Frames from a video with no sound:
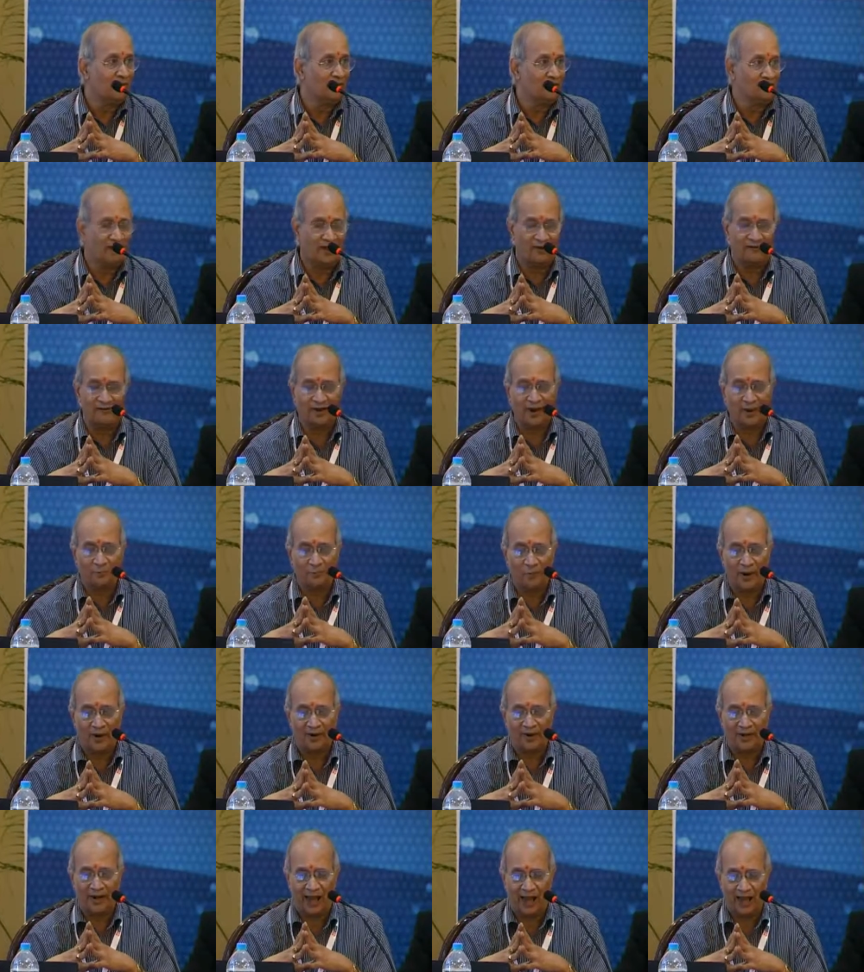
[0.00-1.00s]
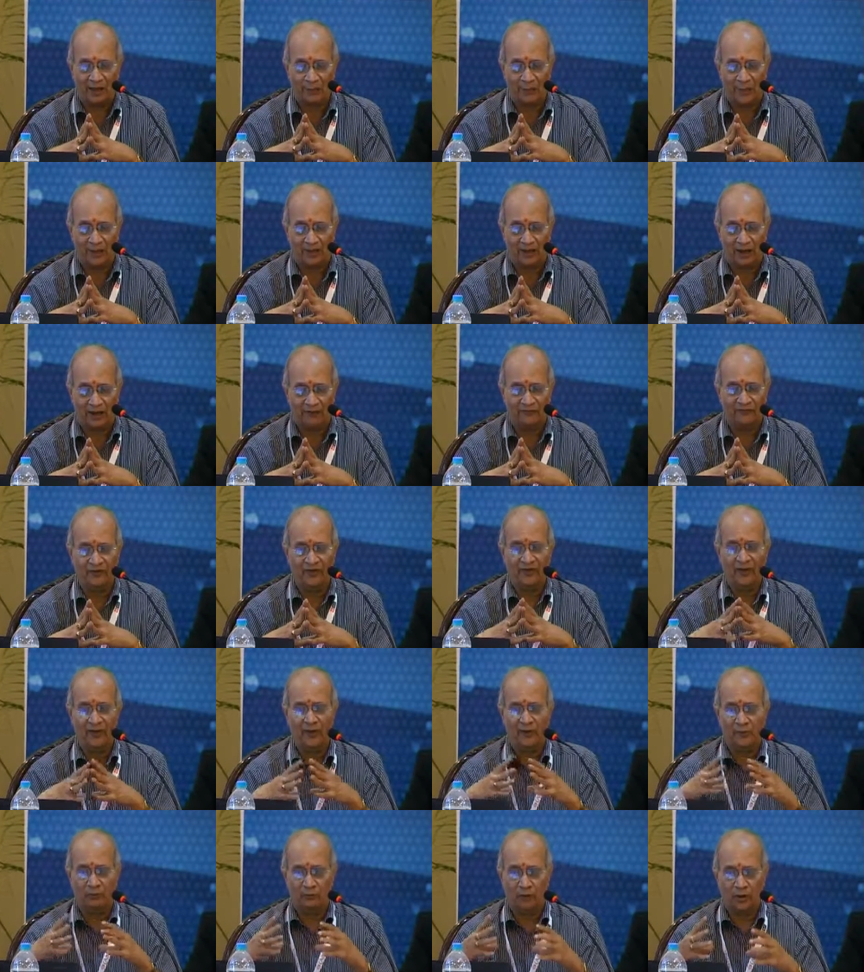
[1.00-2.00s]
Very, very important aspect of
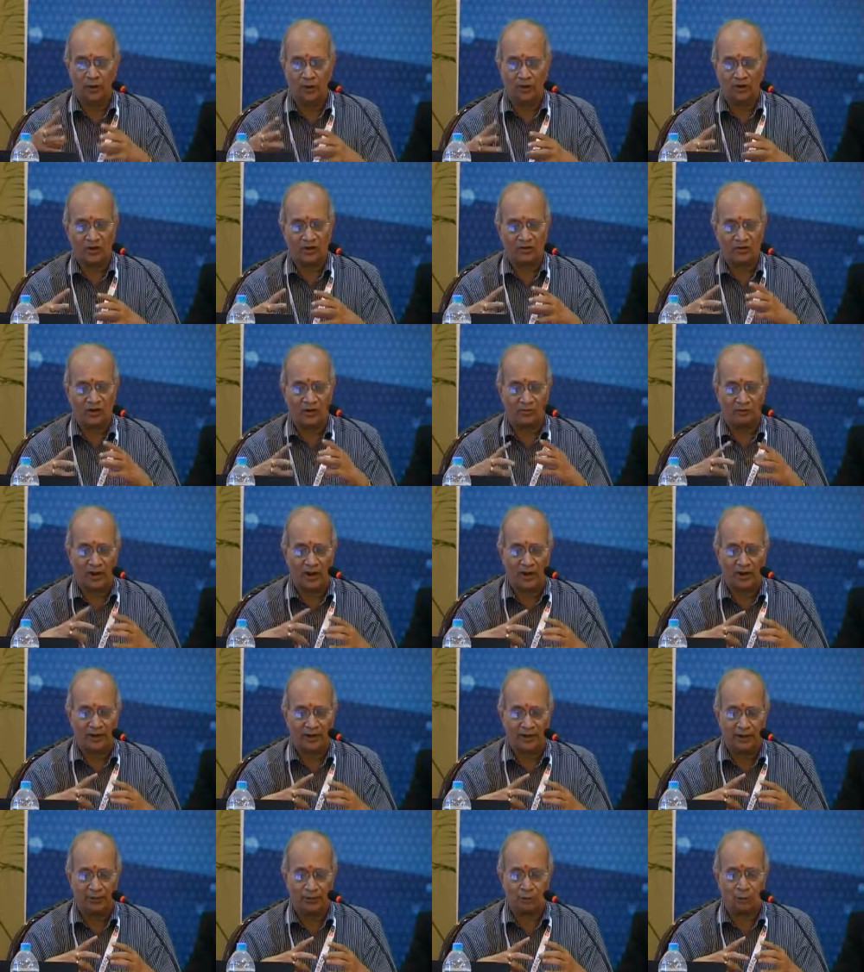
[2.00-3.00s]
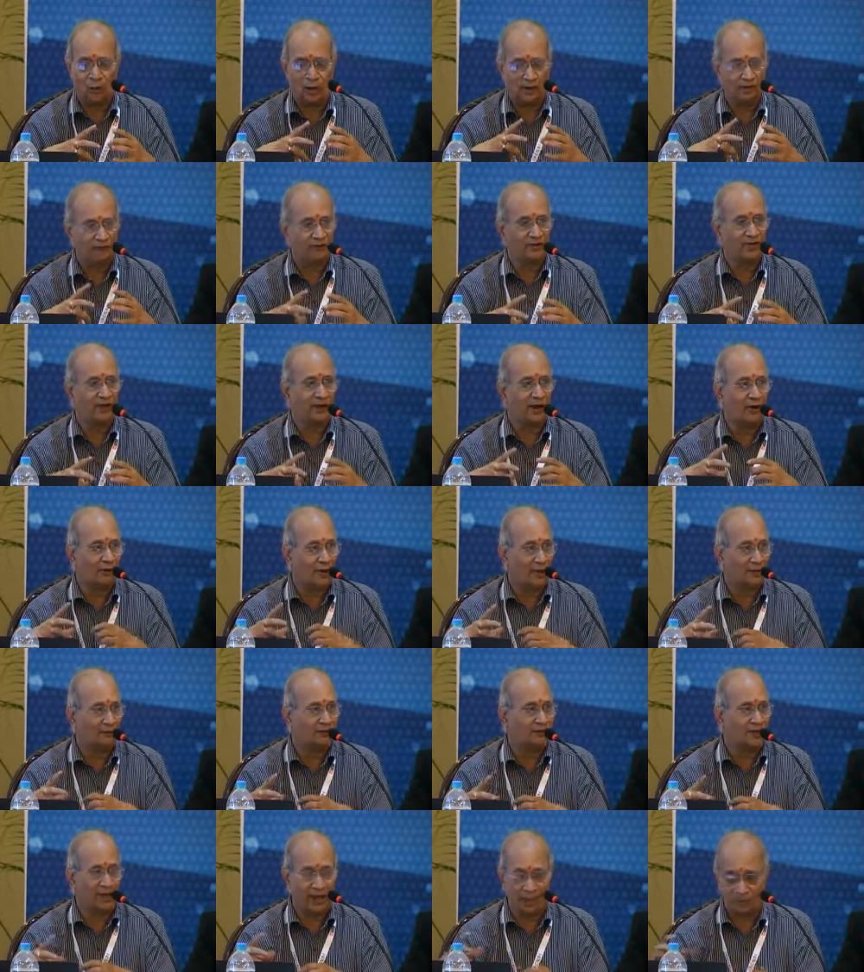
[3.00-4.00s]
bureaucracy and polity to work with the
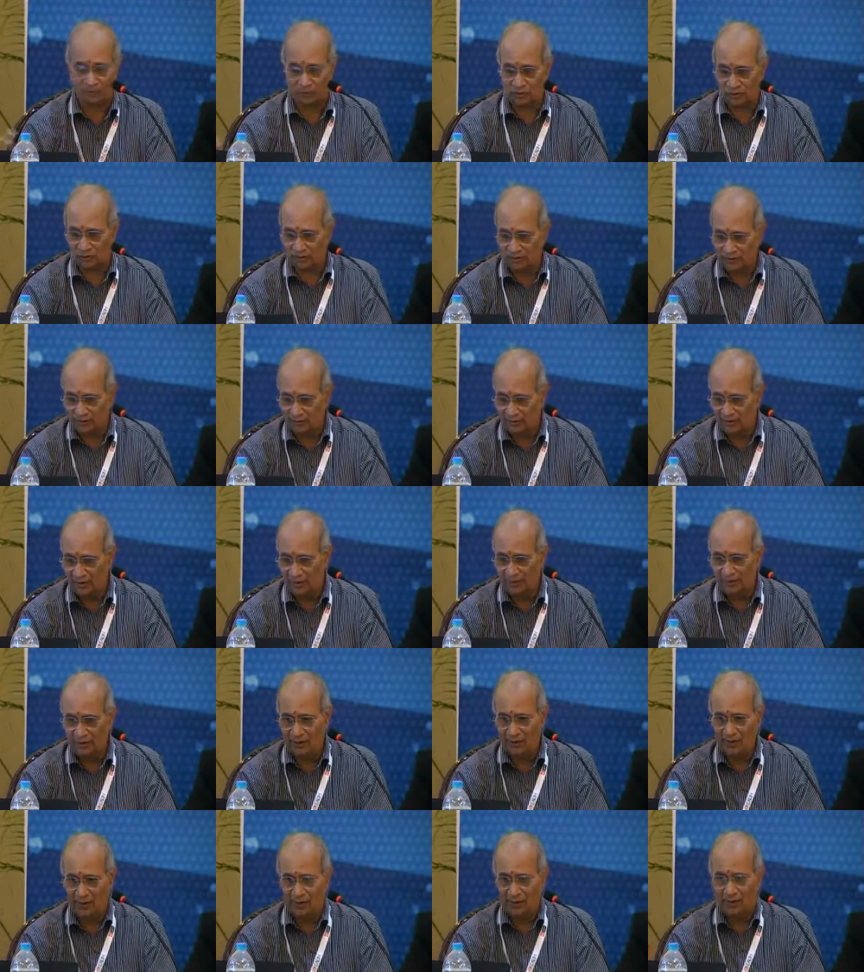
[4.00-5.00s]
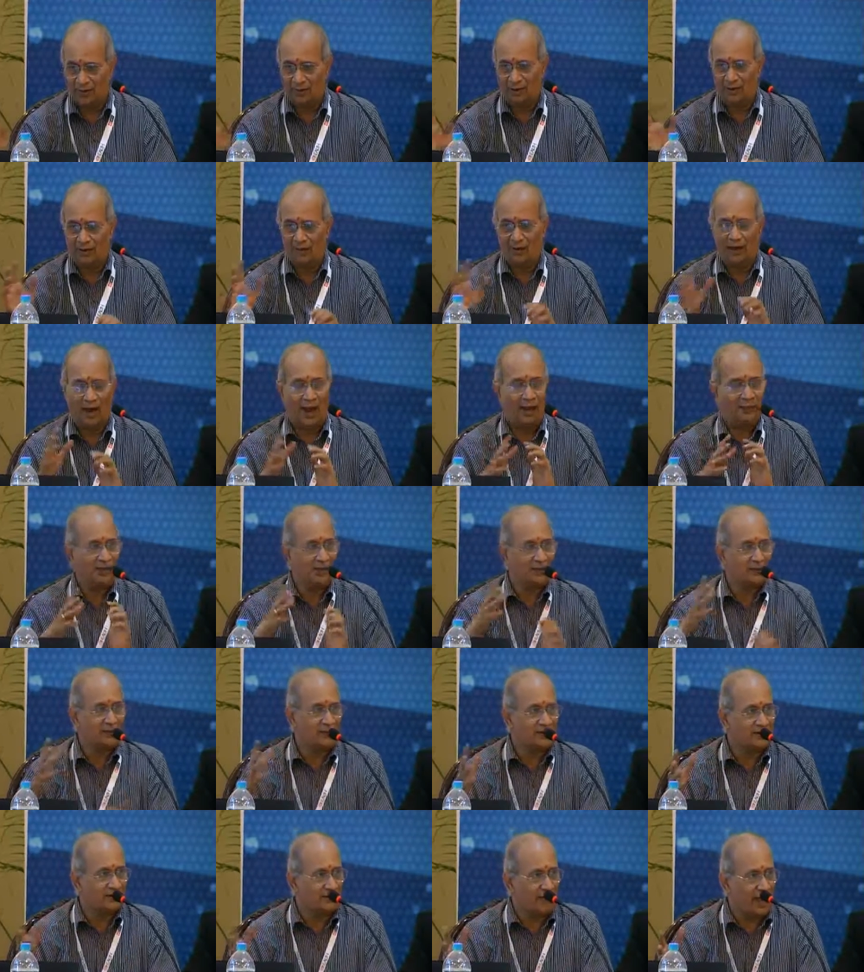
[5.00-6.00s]
governance schemes. I think
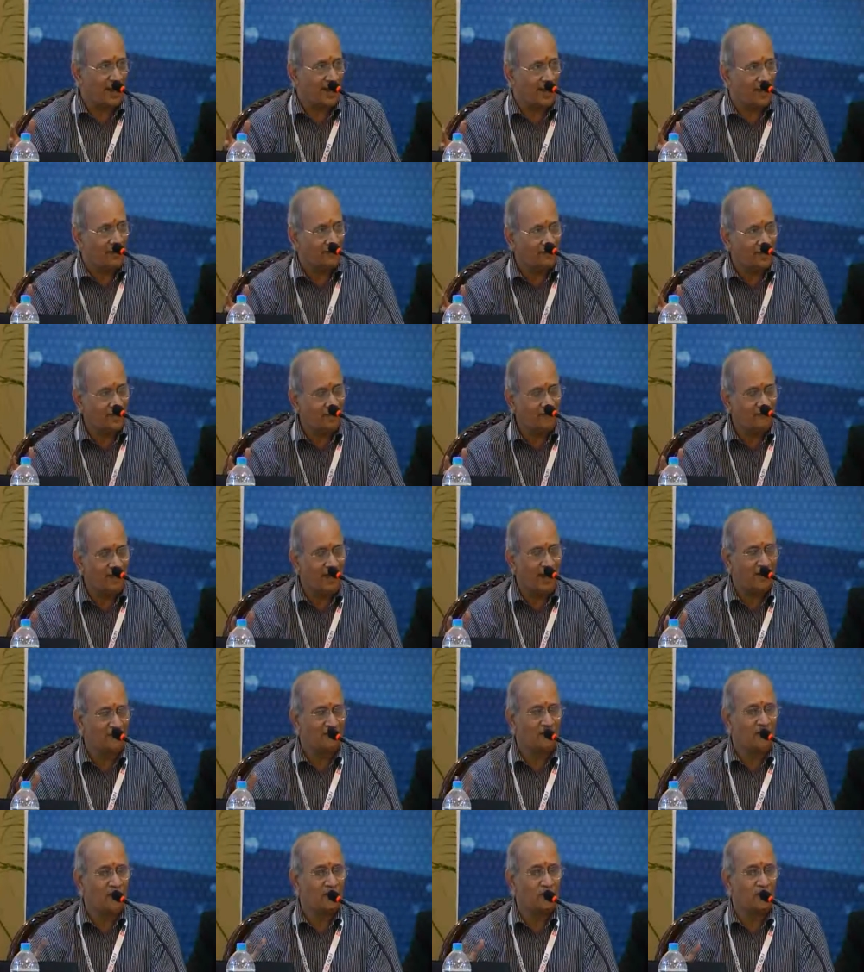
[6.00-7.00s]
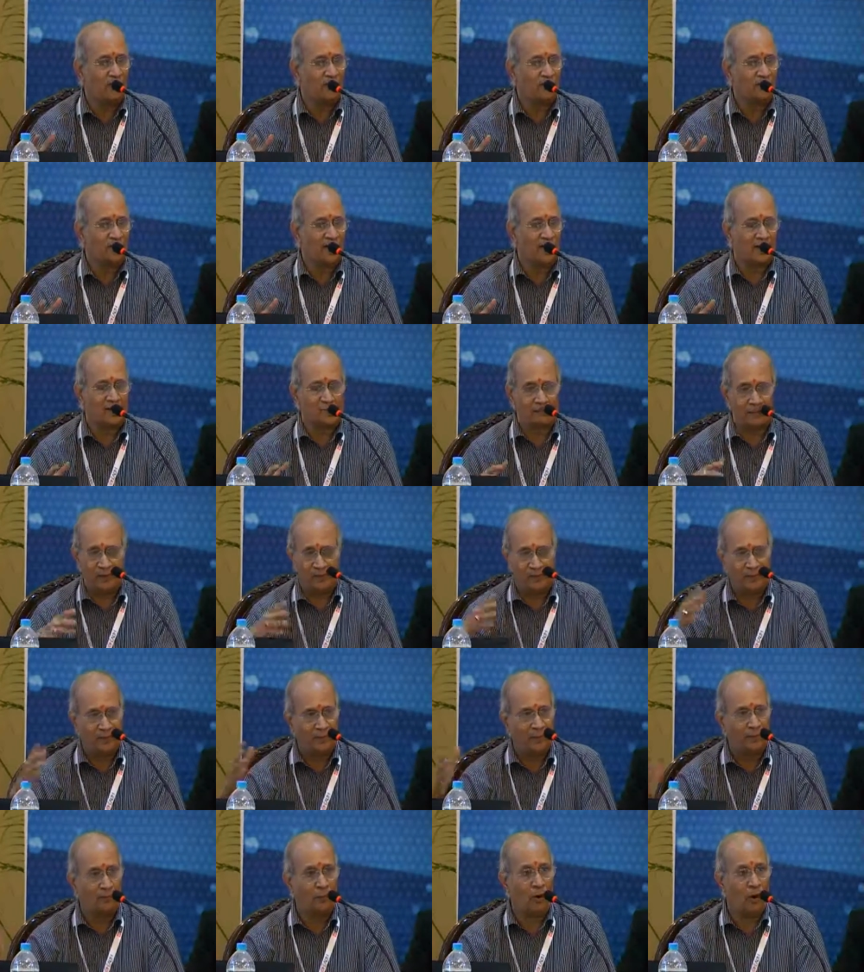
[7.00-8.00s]
this is another thing where we are going for a
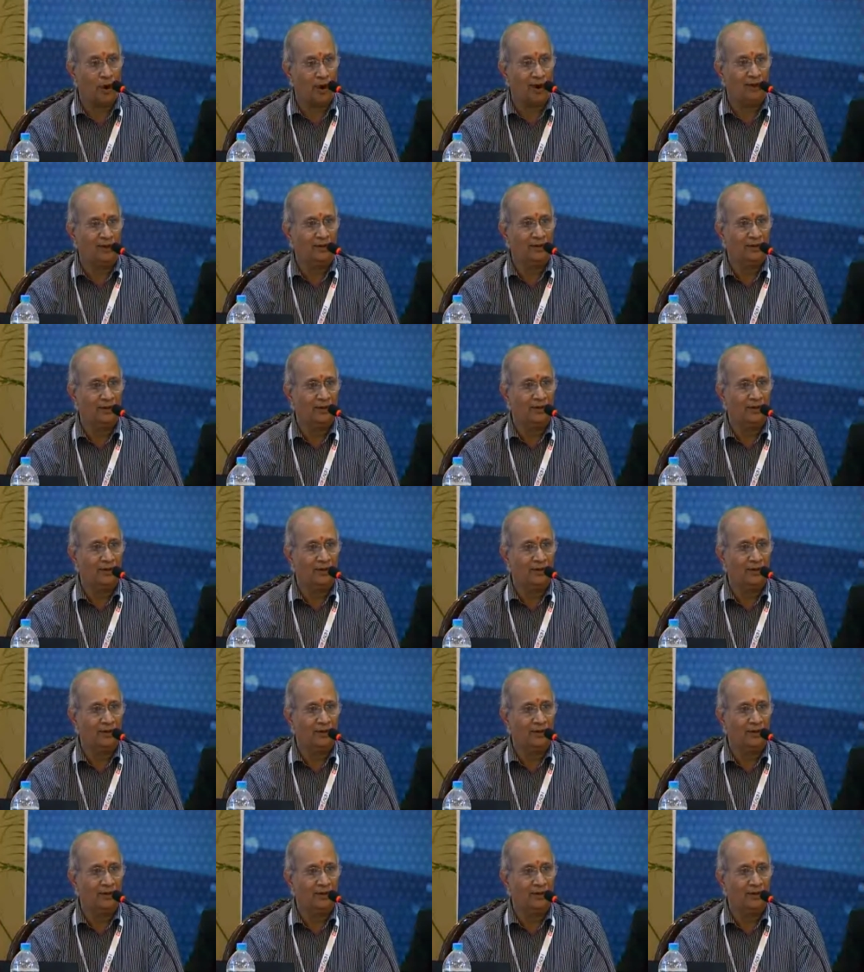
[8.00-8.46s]
PPP model.